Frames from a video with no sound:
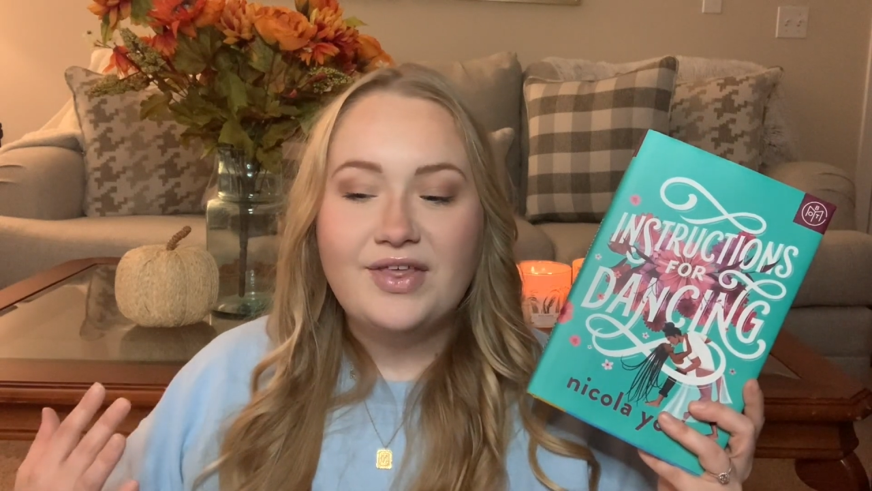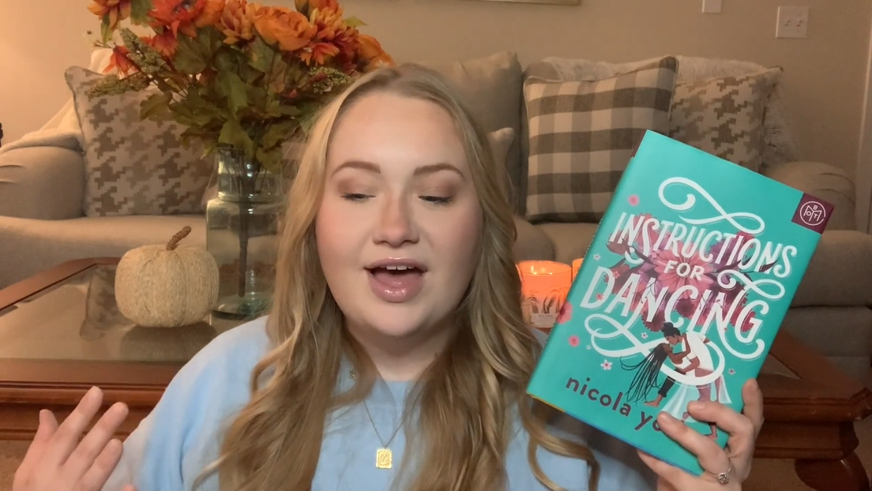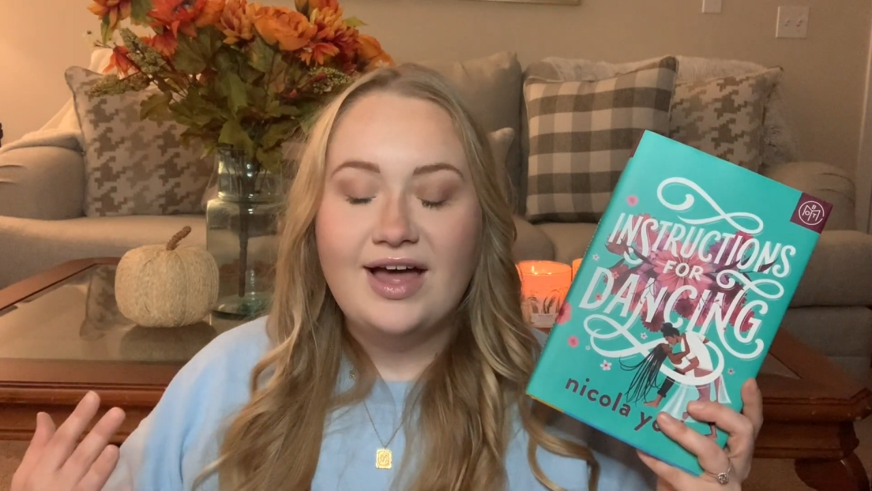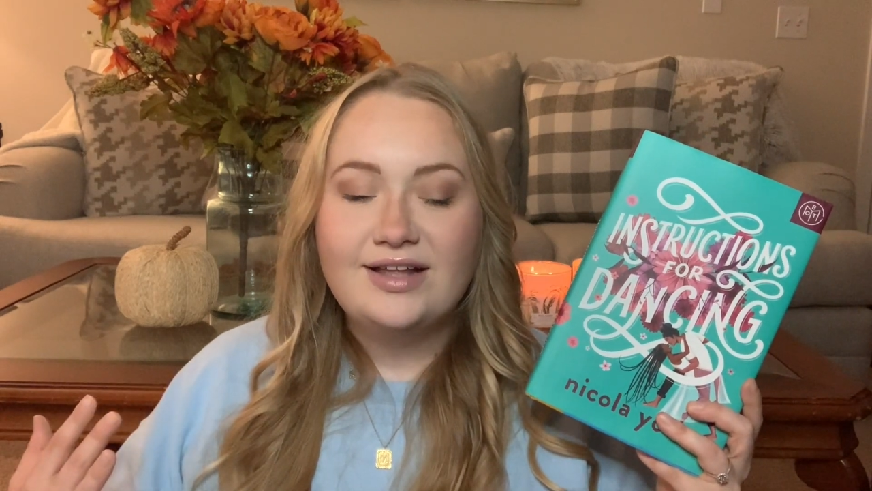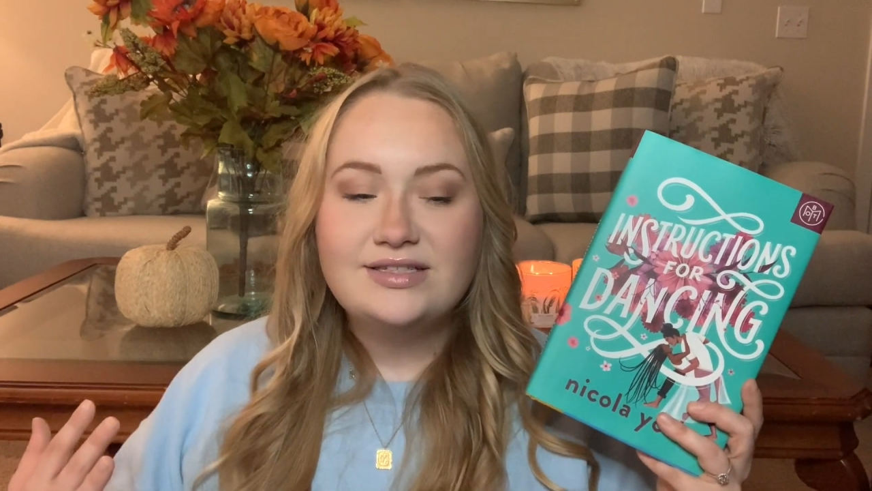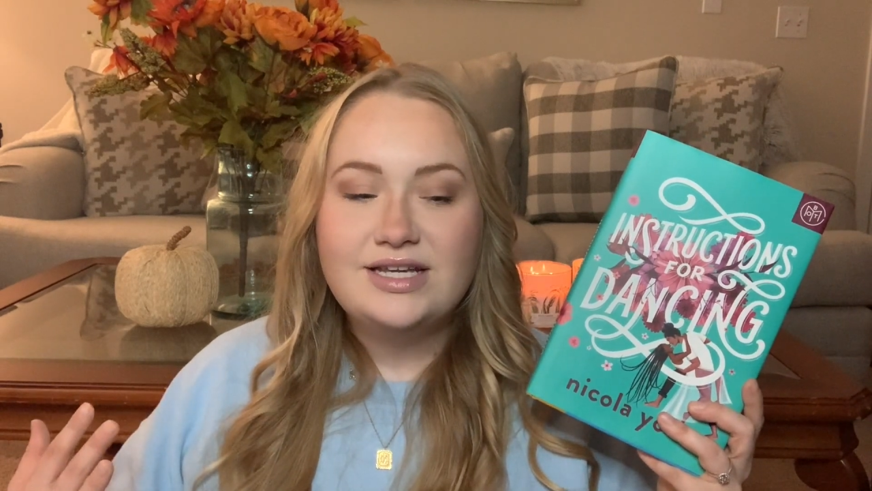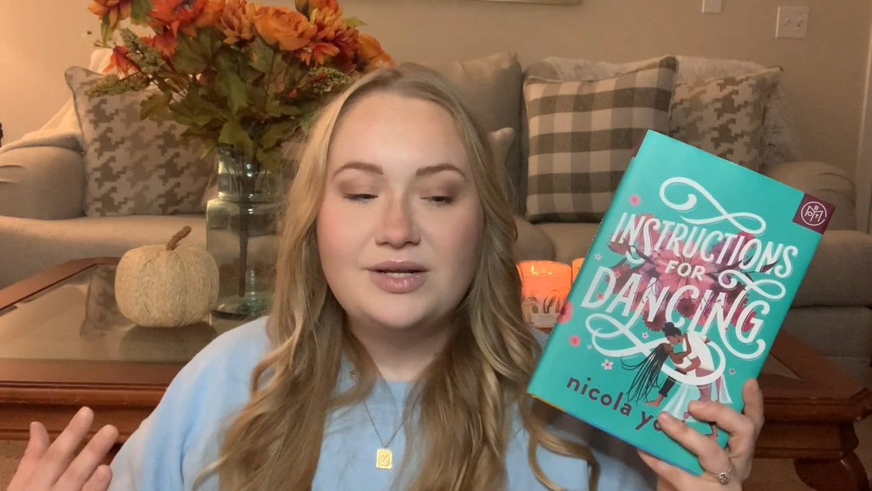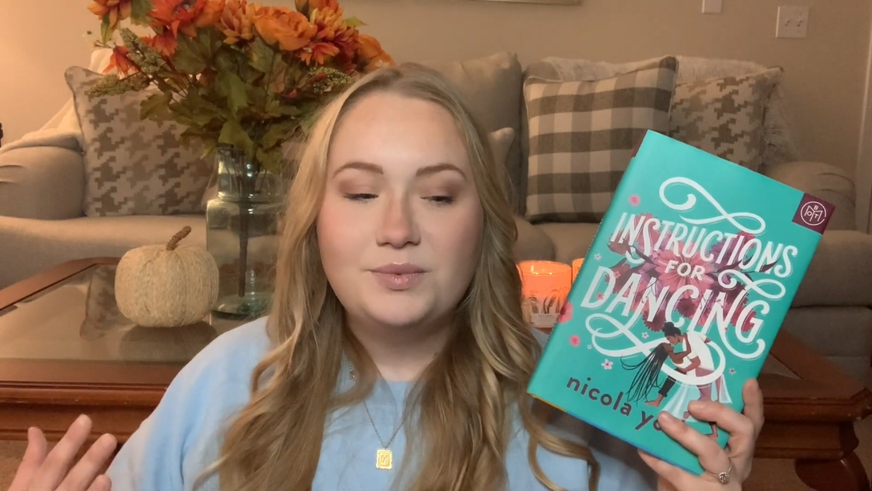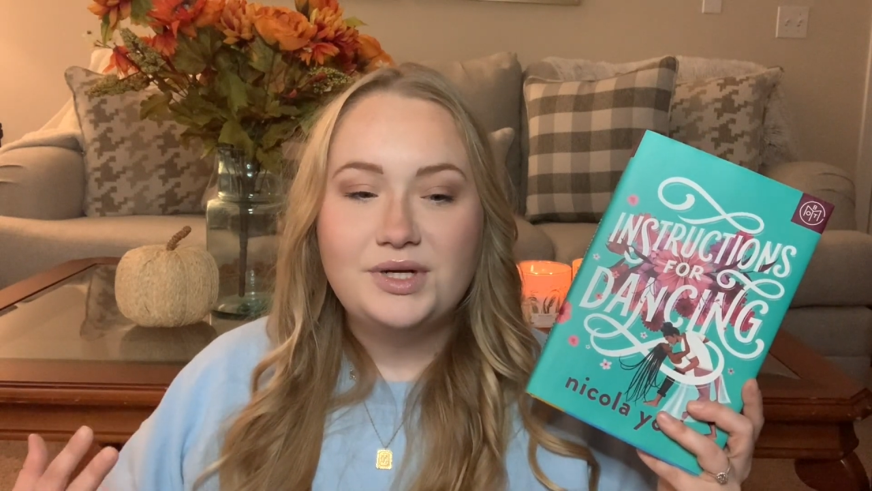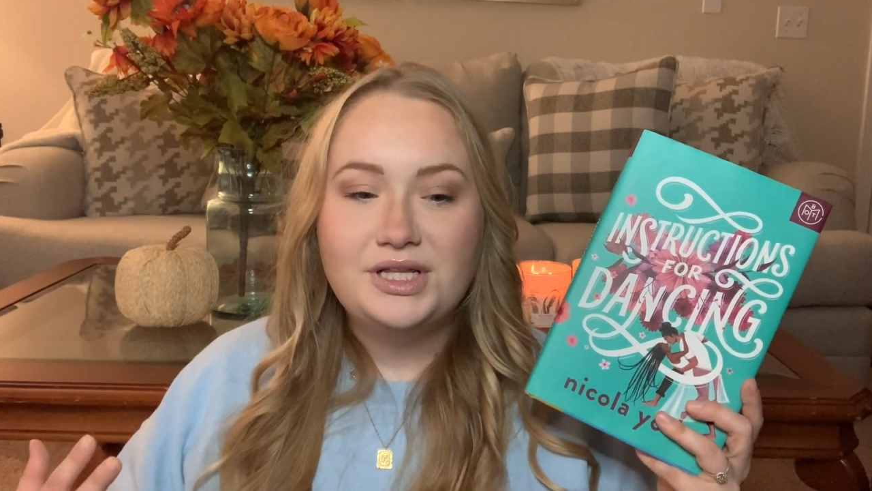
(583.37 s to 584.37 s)
that
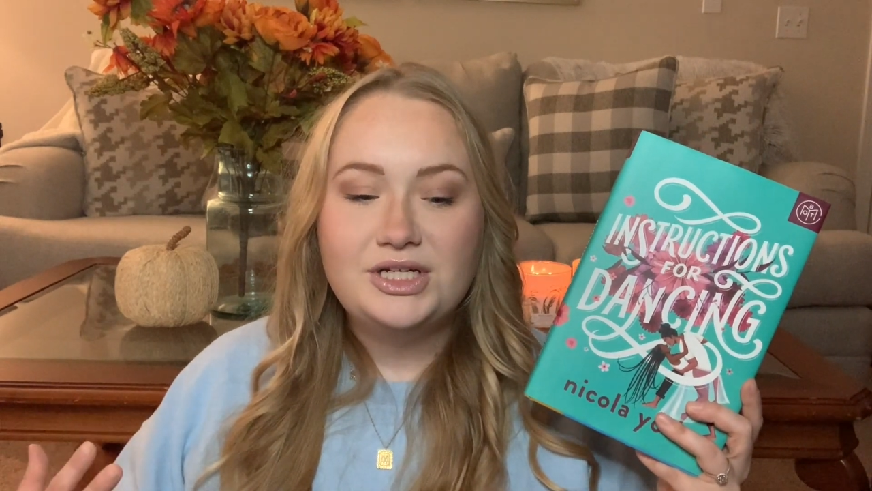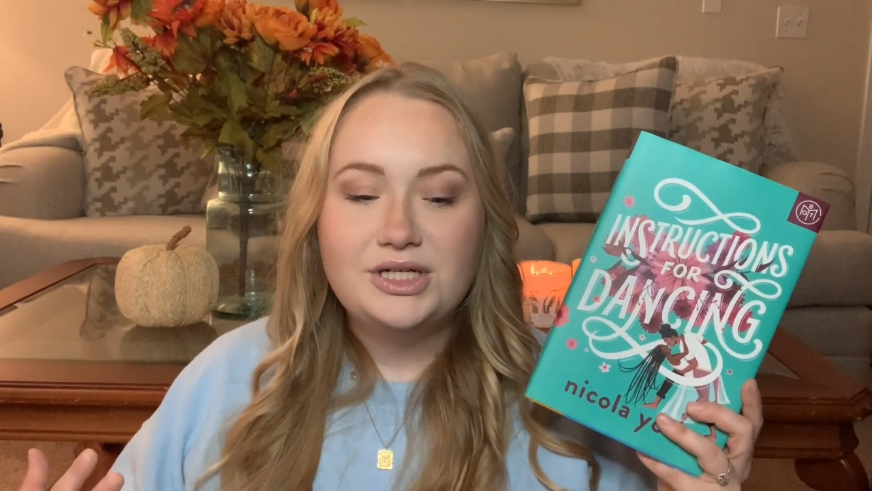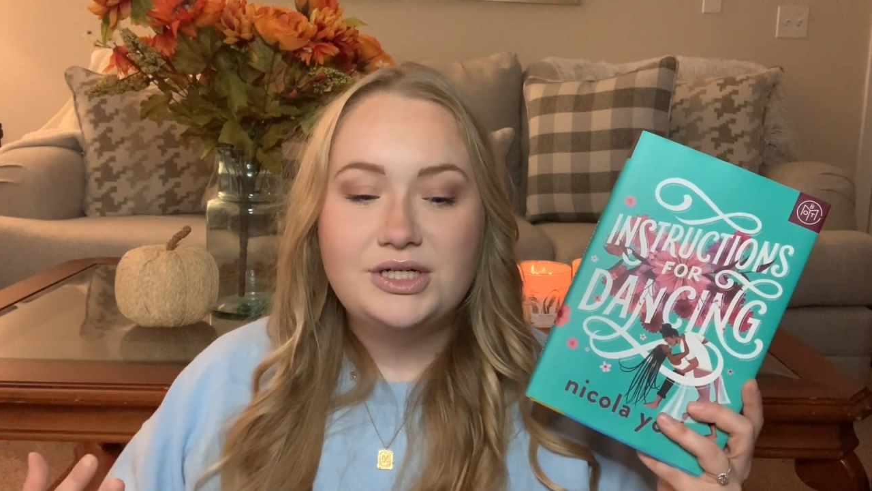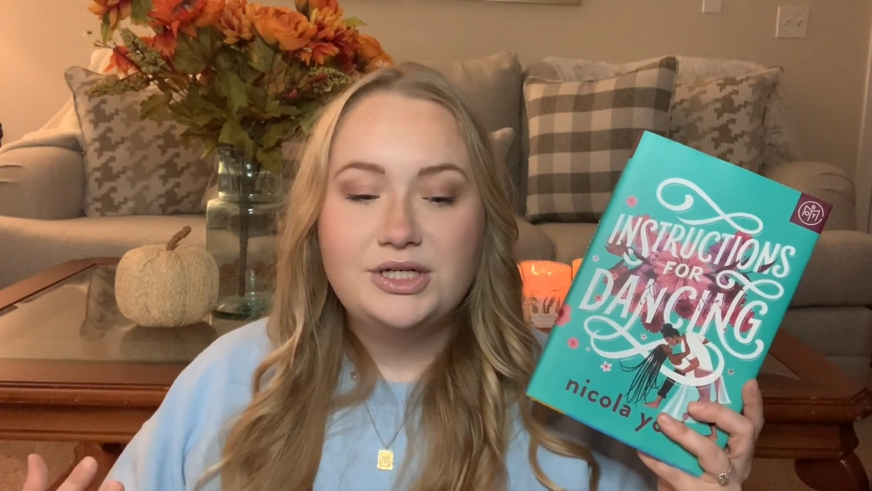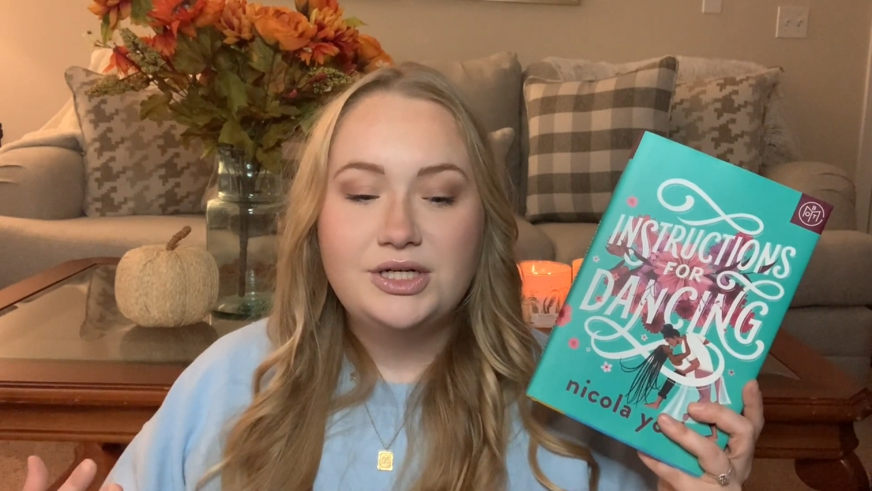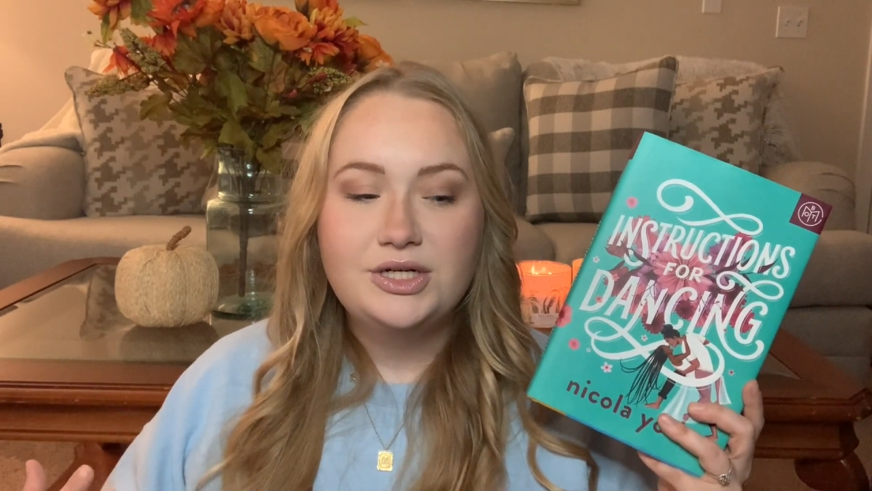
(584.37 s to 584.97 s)
it really